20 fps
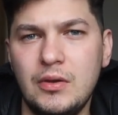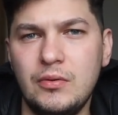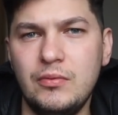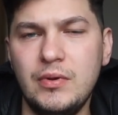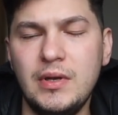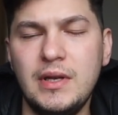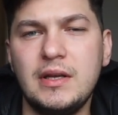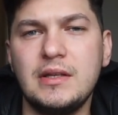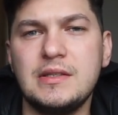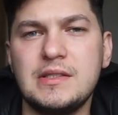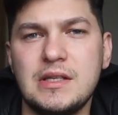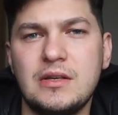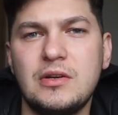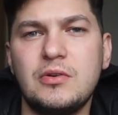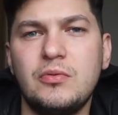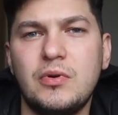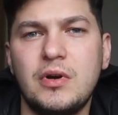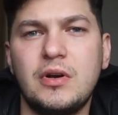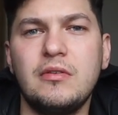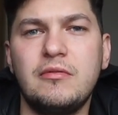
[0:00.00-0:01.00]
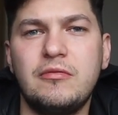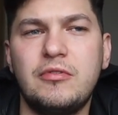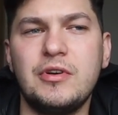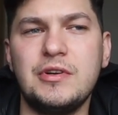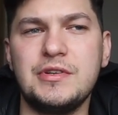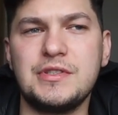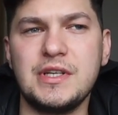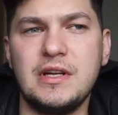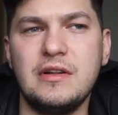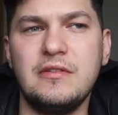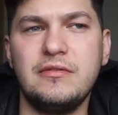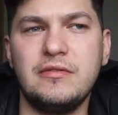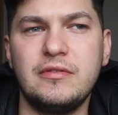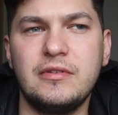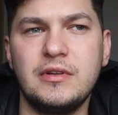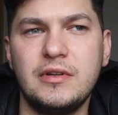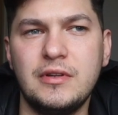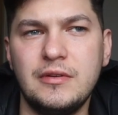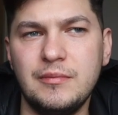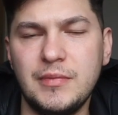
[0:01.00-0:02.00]
really consider working for yourself
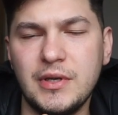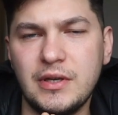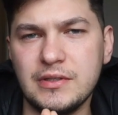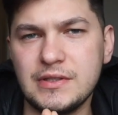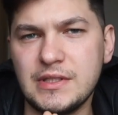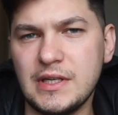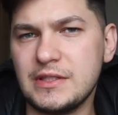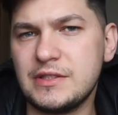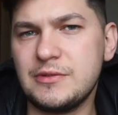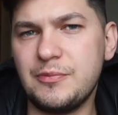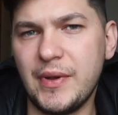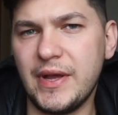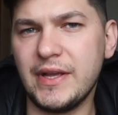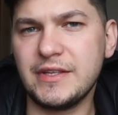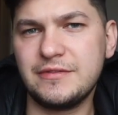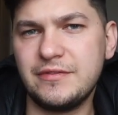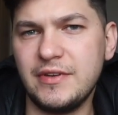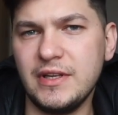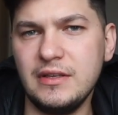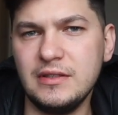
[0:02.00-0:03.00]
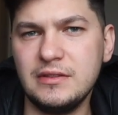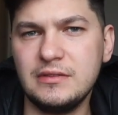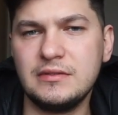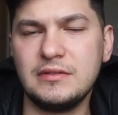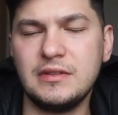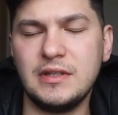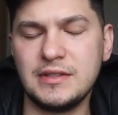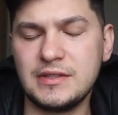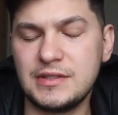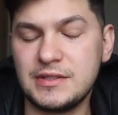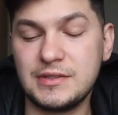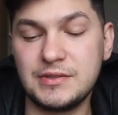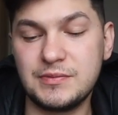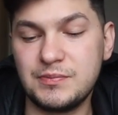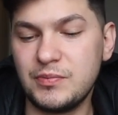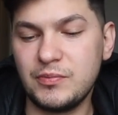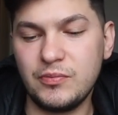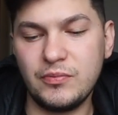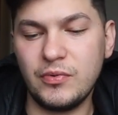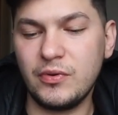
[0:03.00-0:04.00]
because that's the best feeling. That's
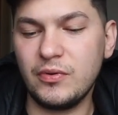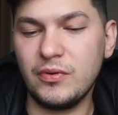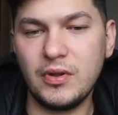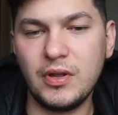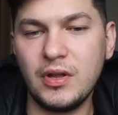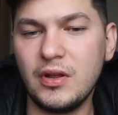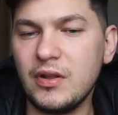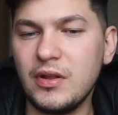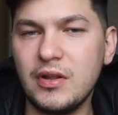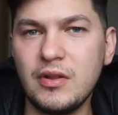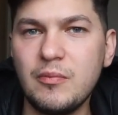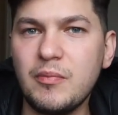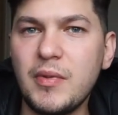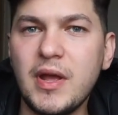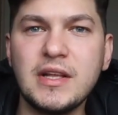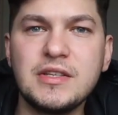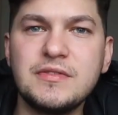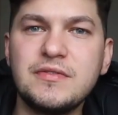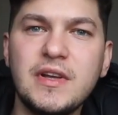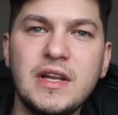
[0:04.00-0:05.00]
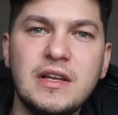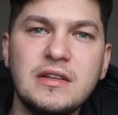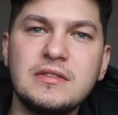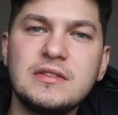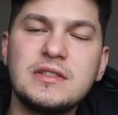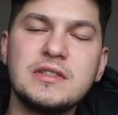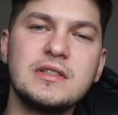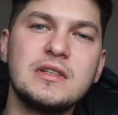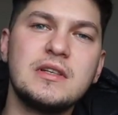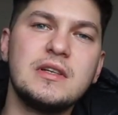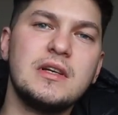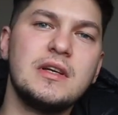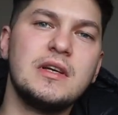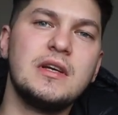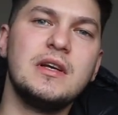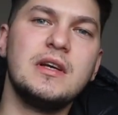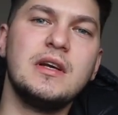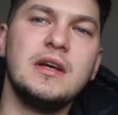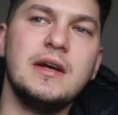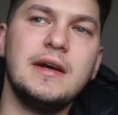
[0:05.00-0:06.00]
one of uh, the best feelings.
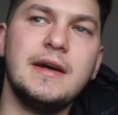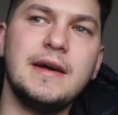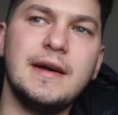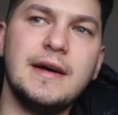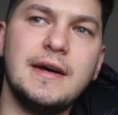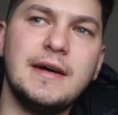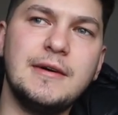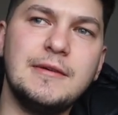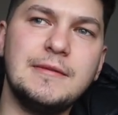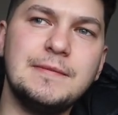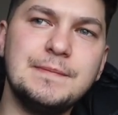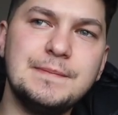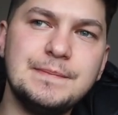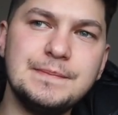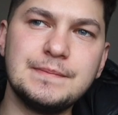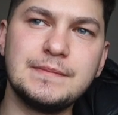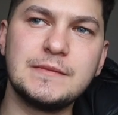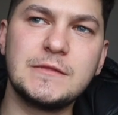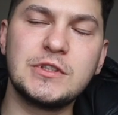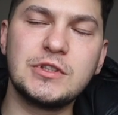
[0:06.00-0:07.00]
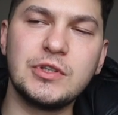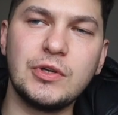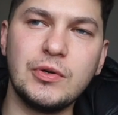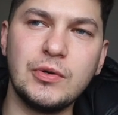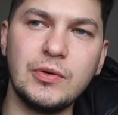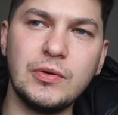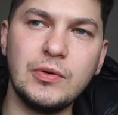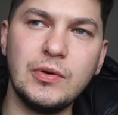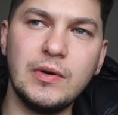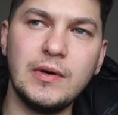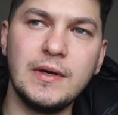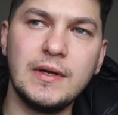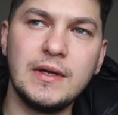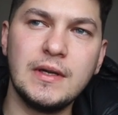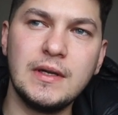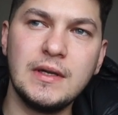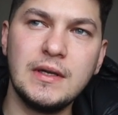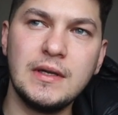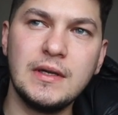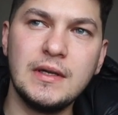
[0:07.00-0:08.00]
Um, so
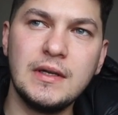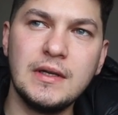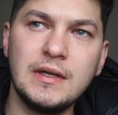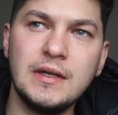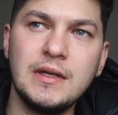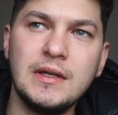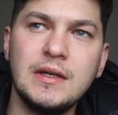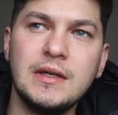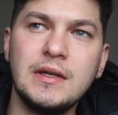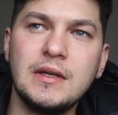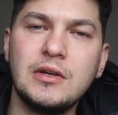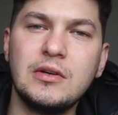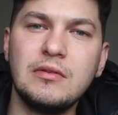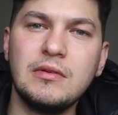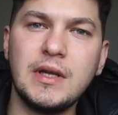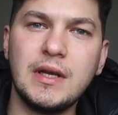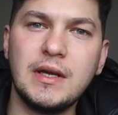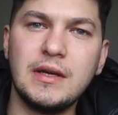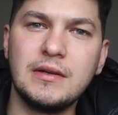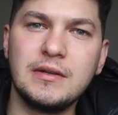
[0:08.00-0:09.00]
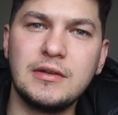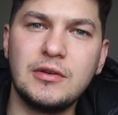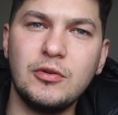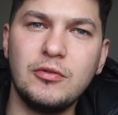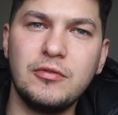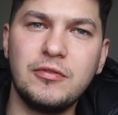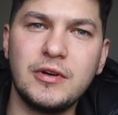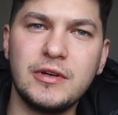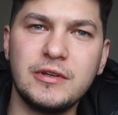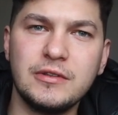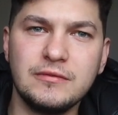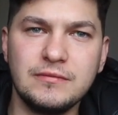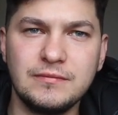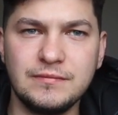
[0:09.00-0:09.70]
yeah, go for it.